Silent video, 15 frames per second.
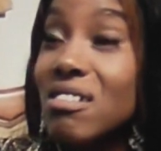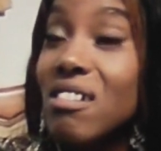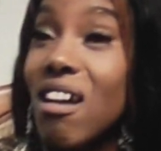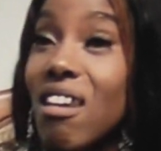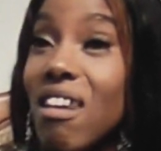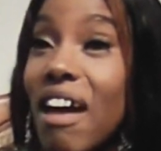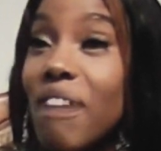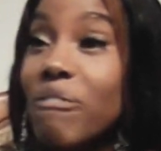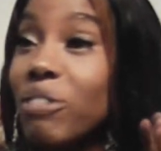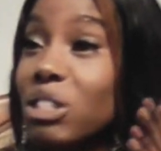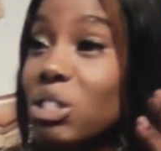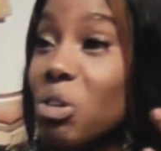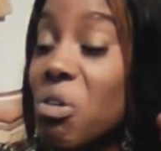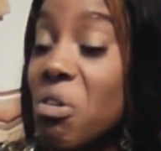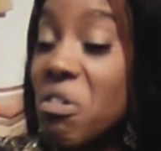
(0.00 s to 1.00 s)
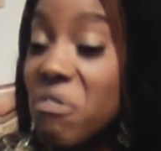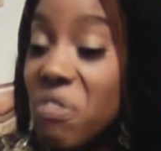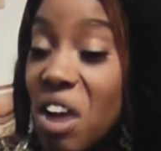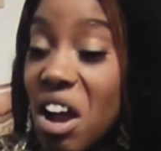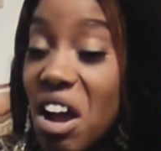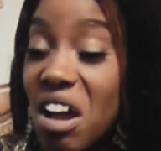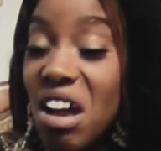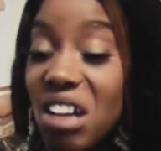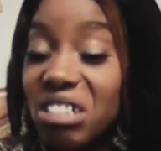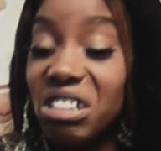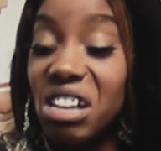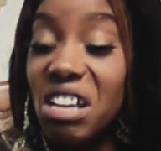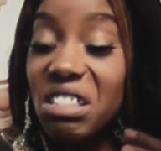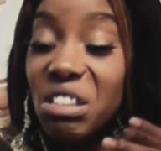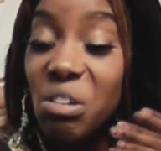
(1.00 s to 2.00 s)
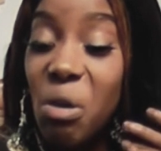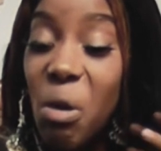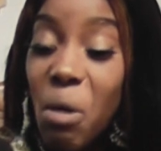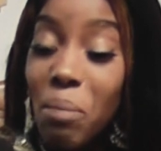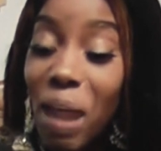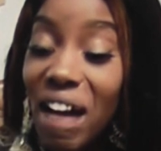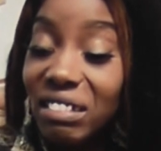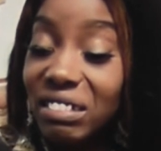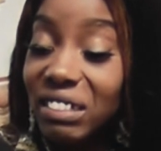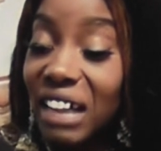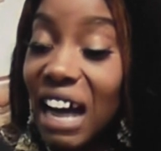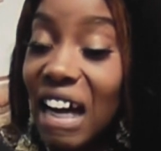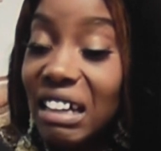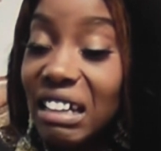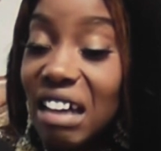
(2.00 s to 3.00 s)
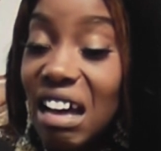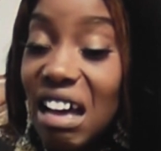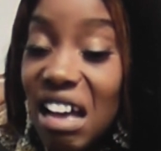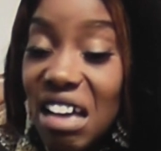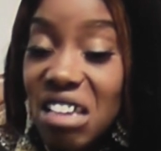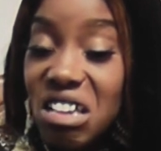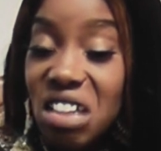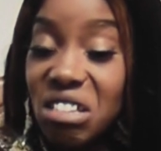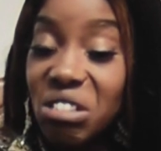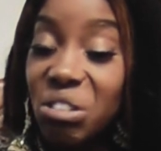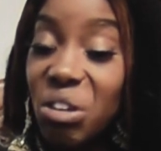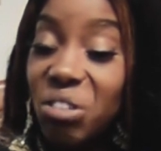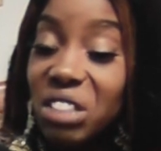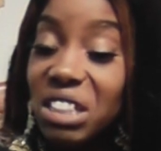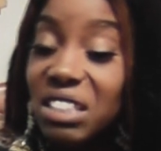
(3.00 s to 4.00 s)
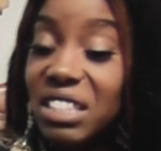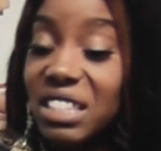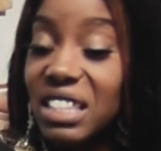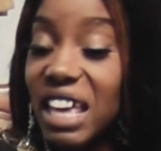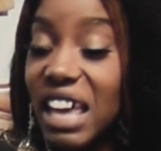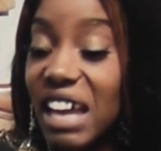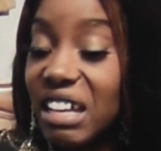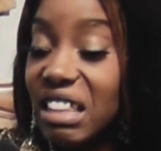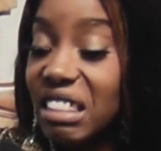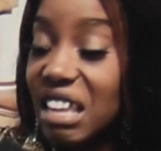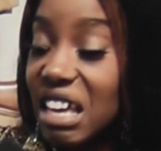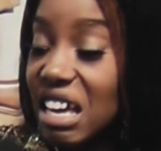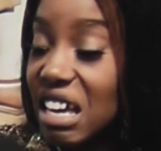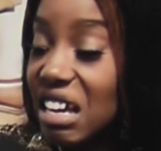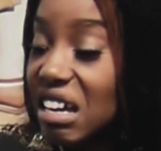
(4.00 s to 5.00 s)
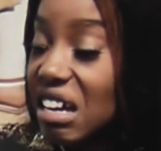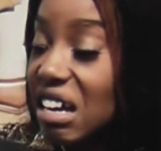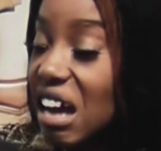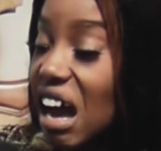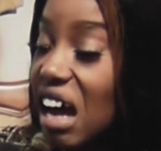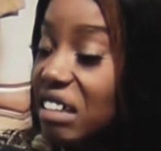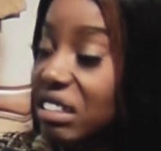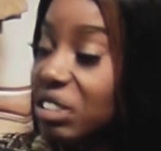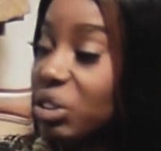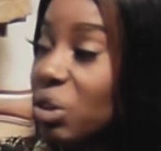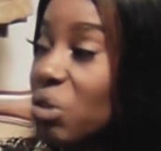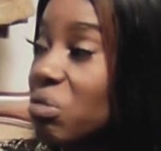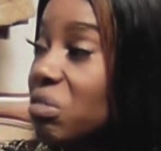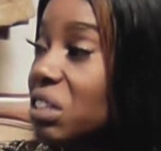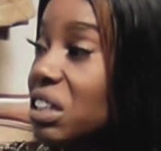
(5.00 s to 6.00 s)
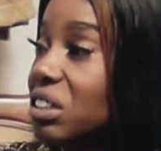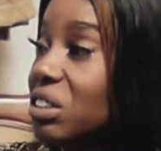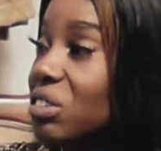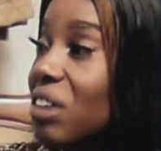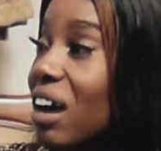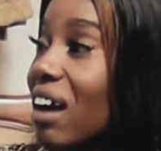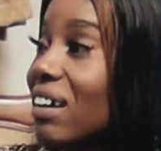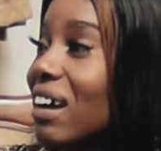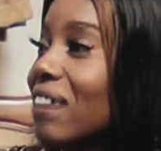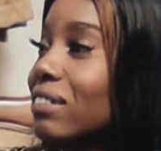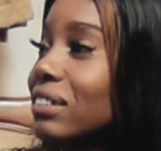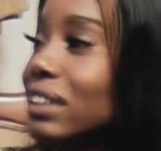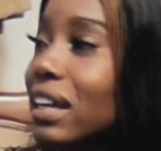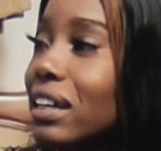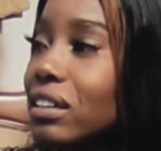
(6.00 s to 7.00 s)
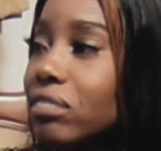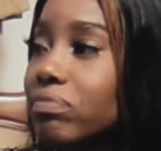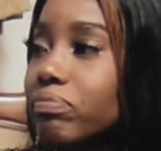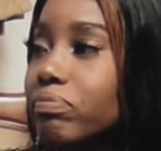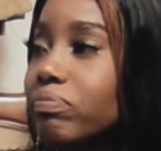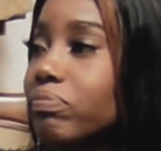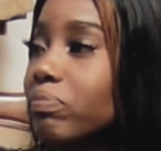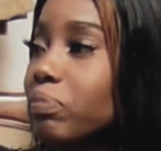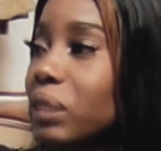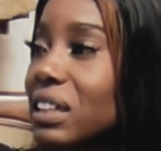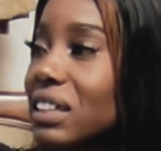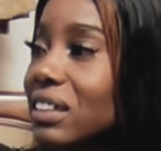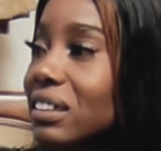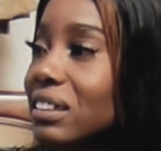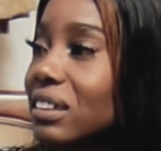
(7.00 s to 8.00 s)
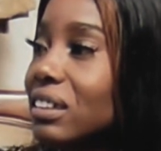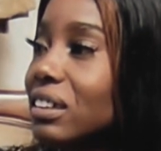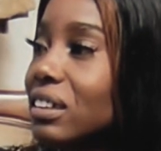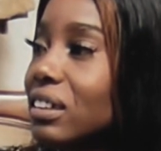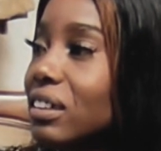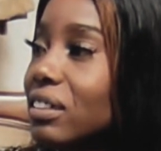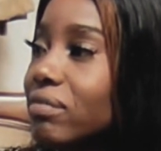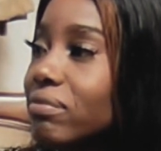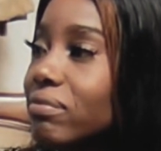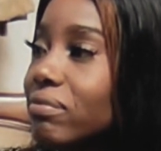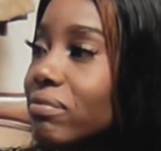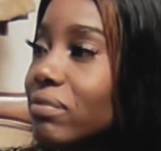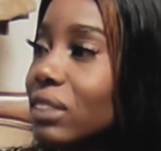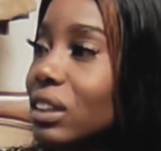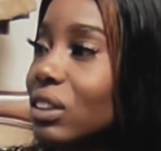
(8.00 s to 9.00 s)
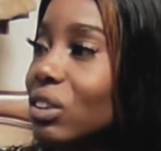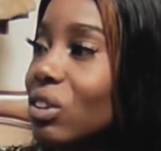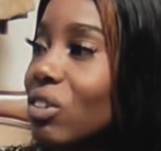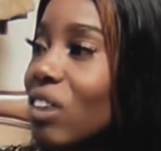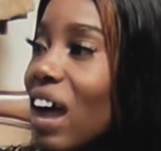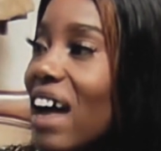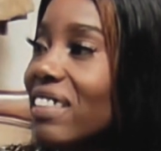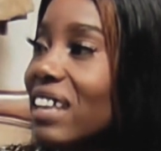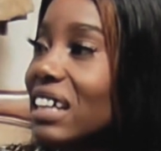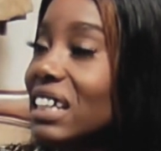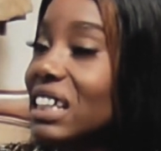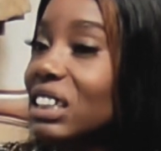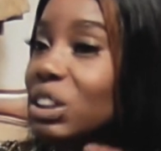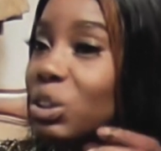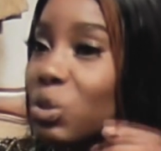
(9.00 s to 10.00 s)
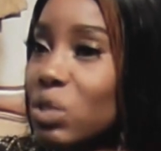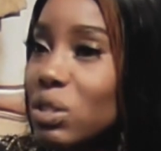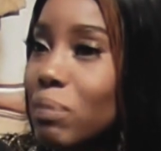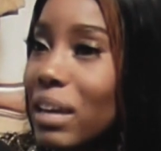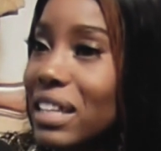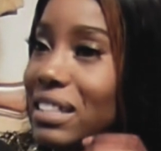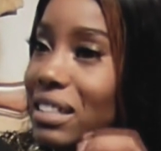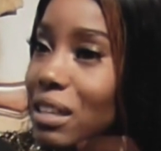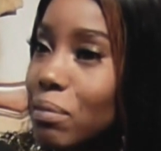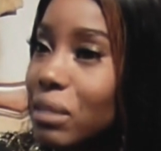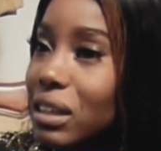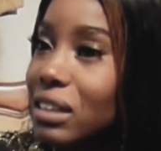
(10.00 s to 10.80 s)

Your life is over. Just go back to Canada and you don't need to say anything and you don't need to. And I like, please, you know. And then he used my SIM.